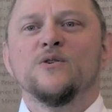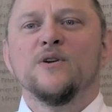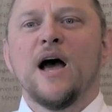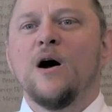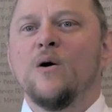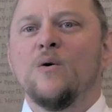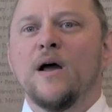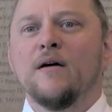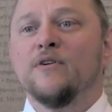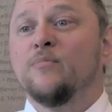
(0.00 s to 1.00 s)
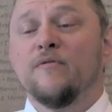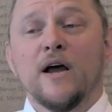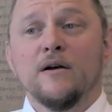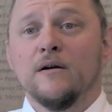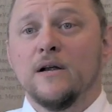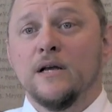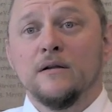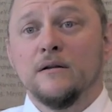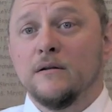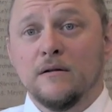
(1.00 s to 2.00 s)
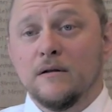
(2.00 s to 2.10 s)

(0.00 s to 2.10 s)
to now every provider in